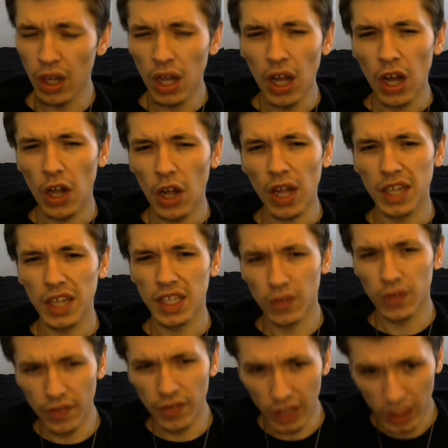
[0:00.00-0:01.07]
a lot different
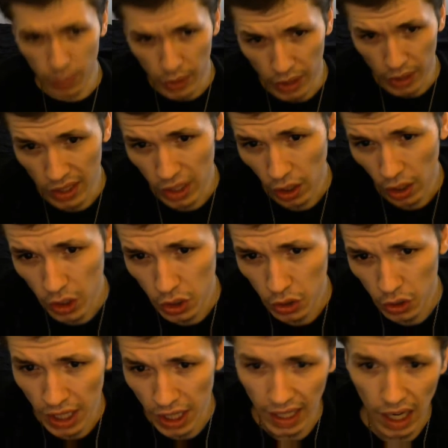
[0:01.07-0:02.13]
of an experience. I'll let you
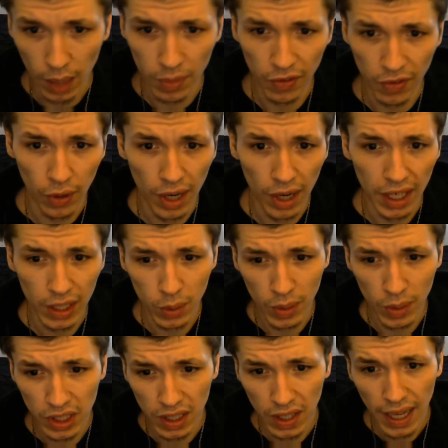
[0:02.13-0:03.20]
check it out before I get too much
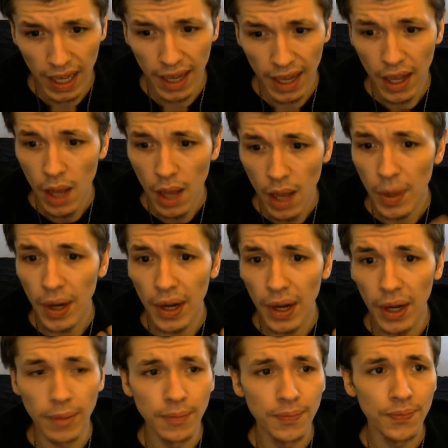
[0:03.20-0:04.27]
into that.
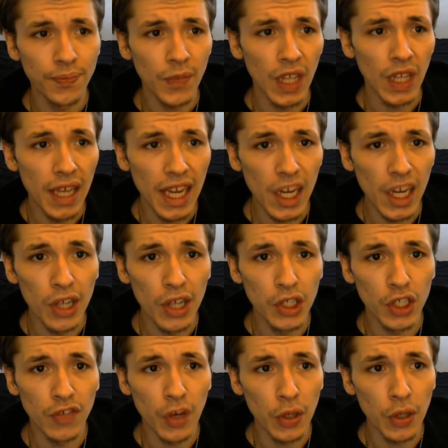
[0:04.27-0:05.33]
But anyways, just
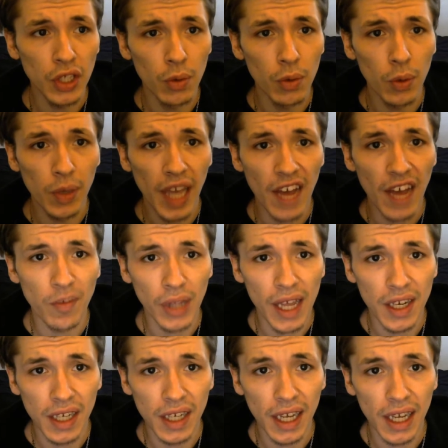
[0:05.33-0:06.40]
focusing on what we have planned
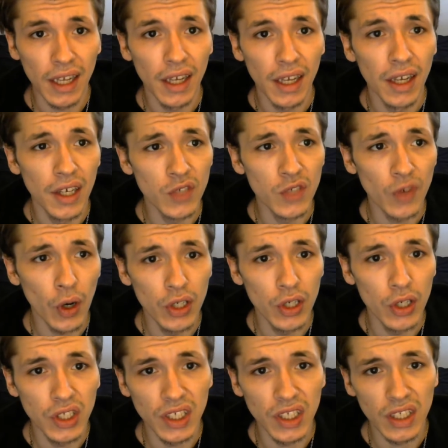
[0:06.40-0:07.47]
today. As far
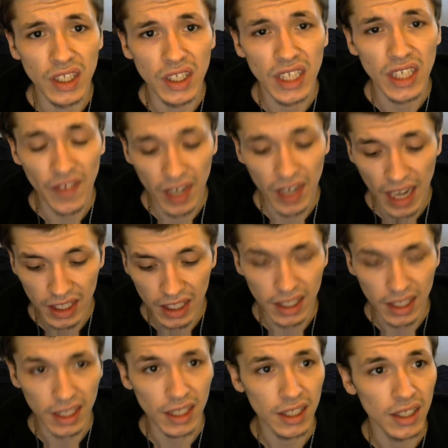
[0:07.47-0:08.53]
as
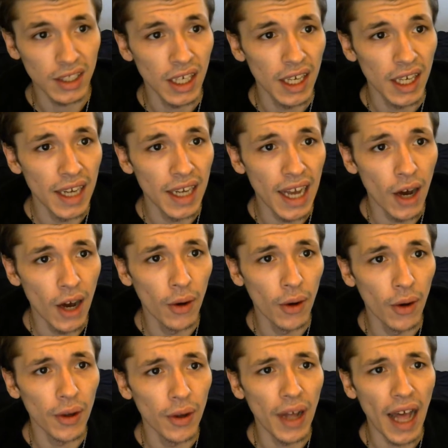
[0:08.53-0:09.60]
796, now
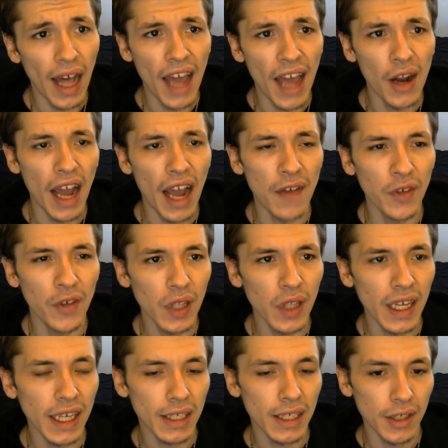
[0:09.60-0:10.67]
I feel
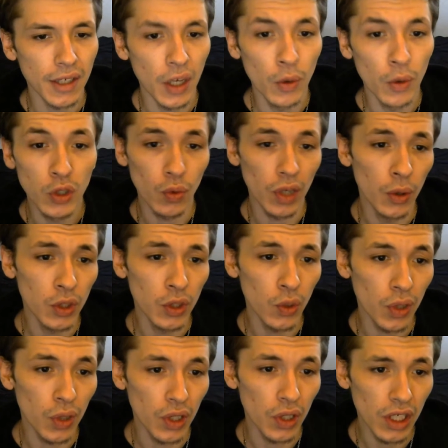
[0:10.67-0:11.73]
like it was a
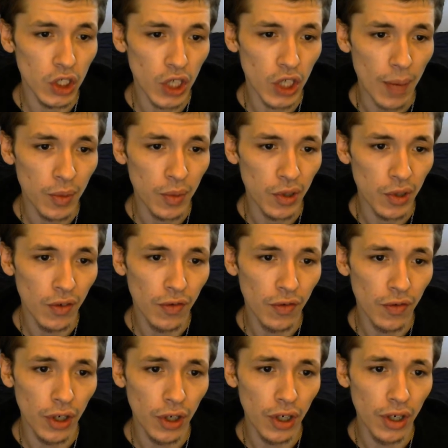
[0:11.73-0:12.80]
really good chapter
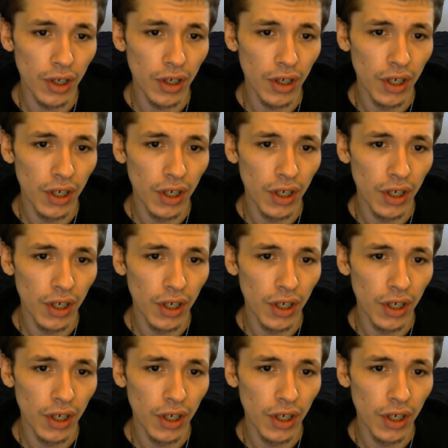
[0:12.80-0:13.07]
for